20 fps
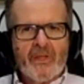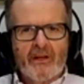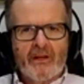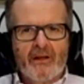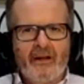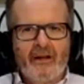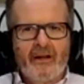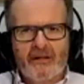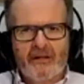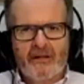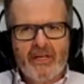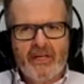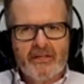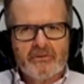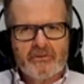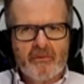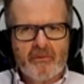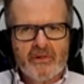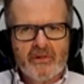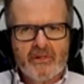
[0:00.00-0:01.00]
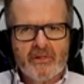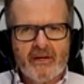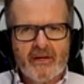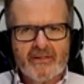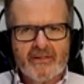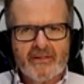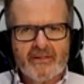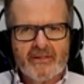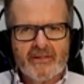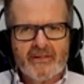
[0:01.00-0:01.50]
Uh, today's
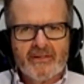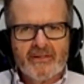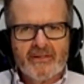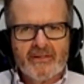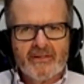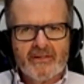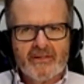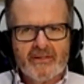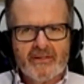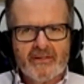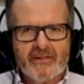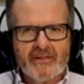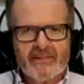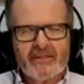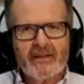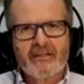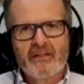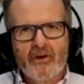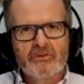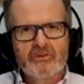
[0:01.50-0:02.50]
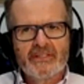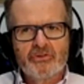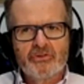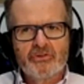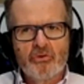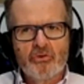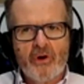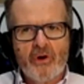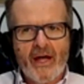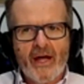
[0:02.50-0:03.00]
webinar is uh,
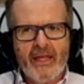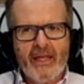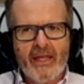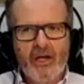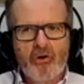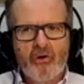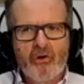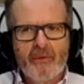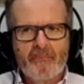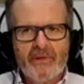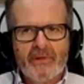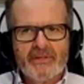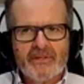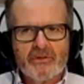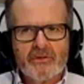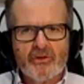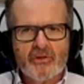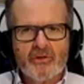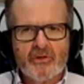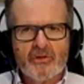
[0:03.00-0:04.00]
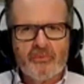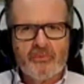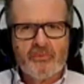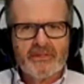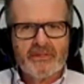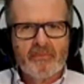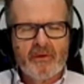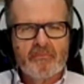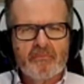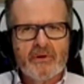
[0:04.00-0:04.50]
devoted to
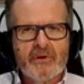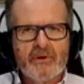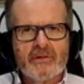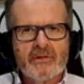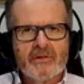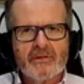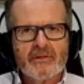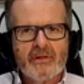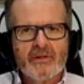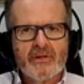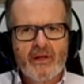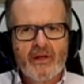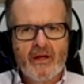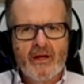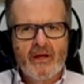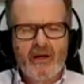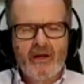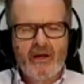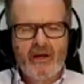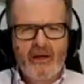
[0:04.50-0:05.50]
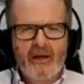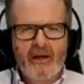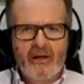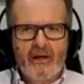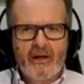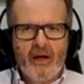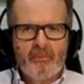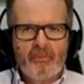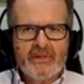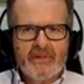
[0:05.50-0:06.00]
IOMP's corporate members,
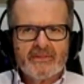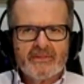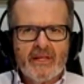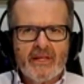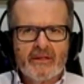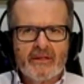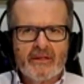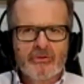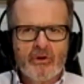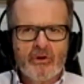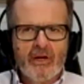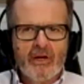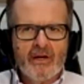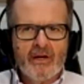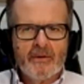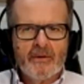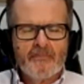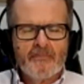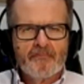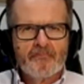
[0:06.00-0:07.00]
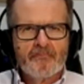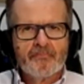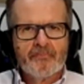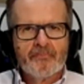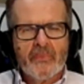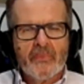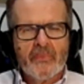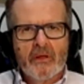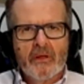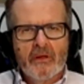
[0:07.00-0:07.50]
LAP and Sun
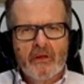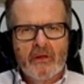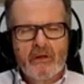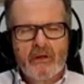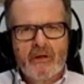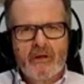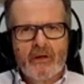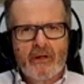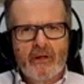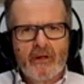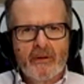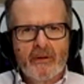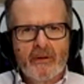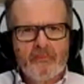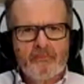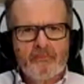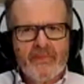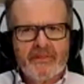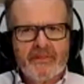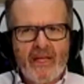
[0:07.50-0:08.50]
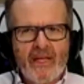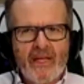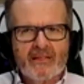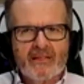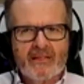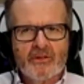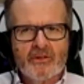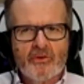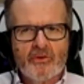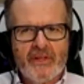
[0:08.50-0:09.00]
Nuclear.
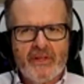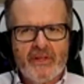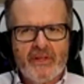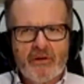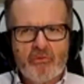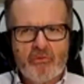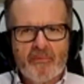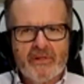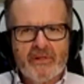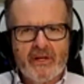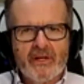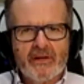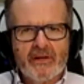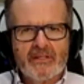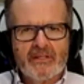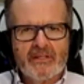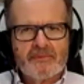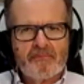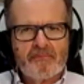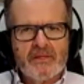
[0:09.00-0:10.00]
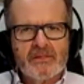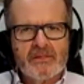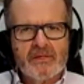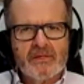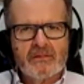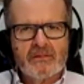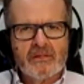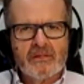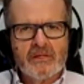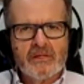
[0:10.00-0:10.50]
Um, the title of the
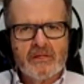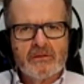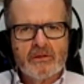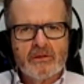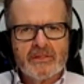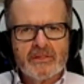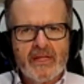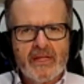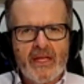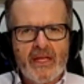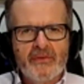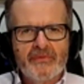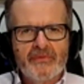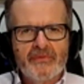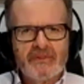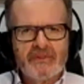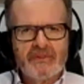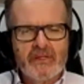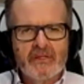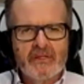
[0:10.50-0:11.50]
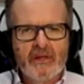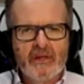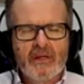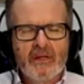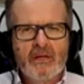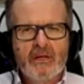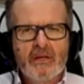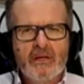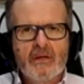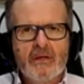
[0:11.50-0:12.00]
webinar is Patient Radiation
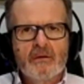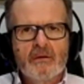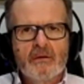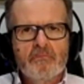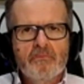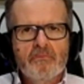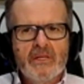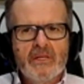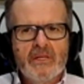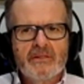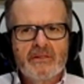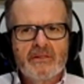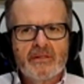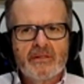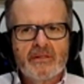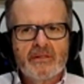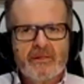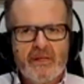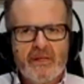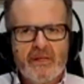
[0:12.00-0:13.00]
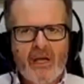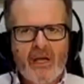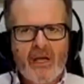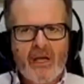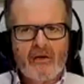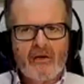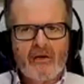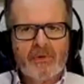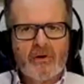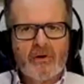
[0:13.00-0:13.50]
Safety
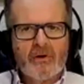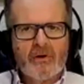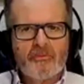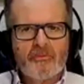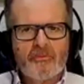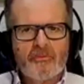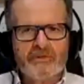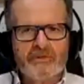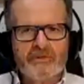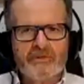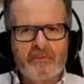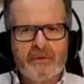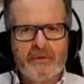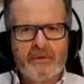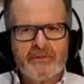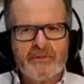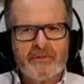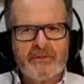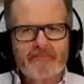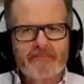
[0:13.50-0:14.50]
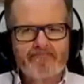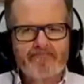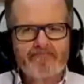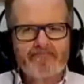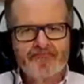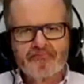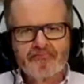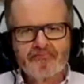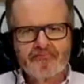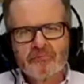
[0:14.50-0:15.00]
Meets the IOMP Corporate
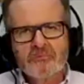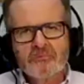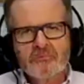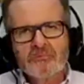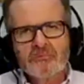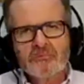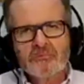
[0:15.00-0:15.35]
Members.